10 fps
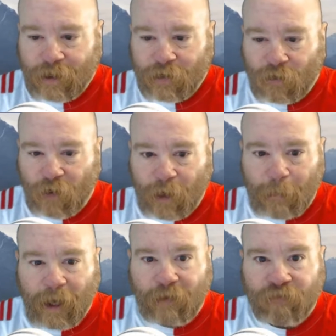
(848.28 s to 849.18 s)
Corey, I
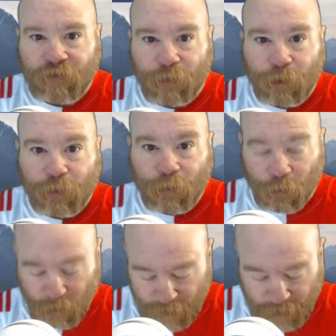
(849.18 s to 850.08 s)
might have to throw you an
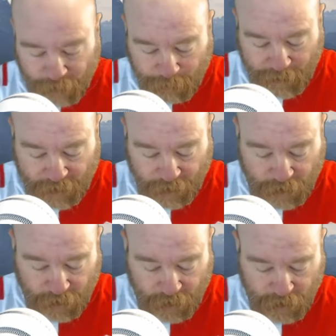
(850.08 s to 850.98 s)
order here in a minute
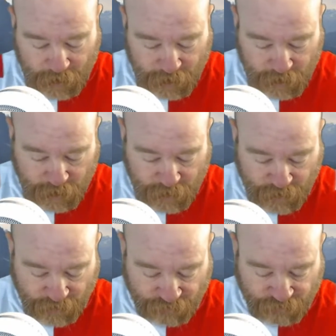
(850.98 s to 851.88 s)

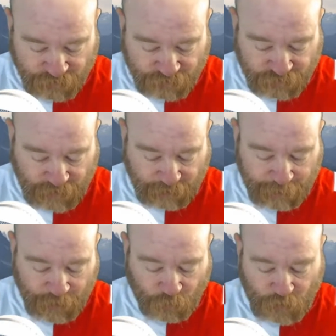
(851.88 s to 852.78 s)
because I've
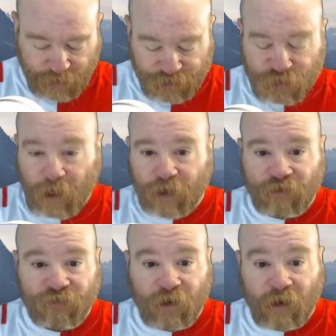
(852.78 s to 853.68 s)
been wanting to try your
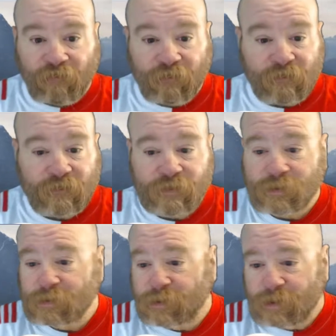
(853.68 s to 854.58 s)
stuff
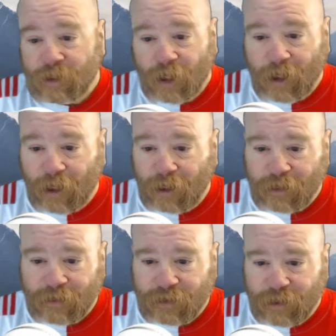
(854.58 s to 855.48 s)

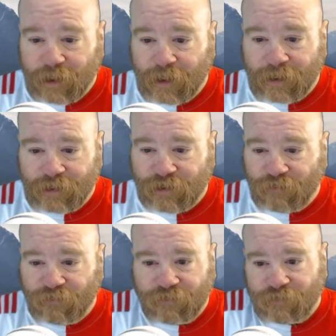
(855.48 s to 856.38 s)
and
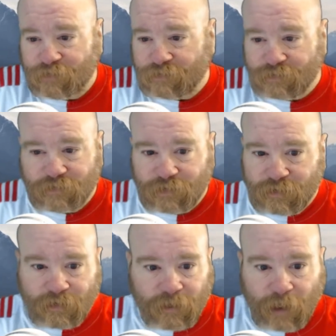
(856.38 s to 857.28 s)
just
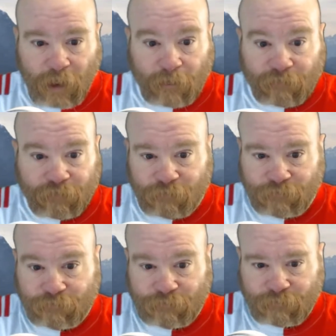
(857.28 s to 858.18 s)
for
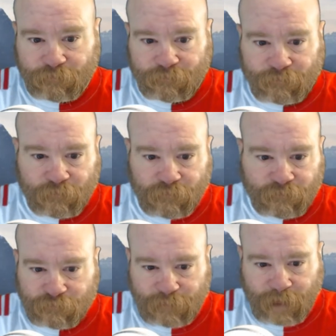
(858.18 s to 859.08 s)

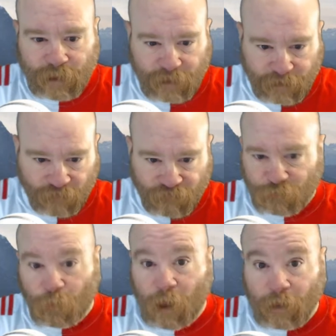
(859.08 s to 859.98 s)
mainly because
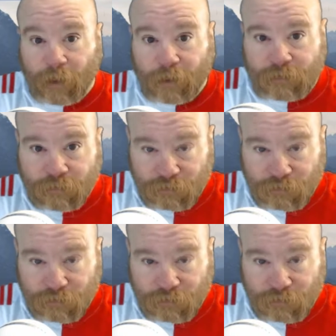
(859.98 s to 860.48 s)
the wallet,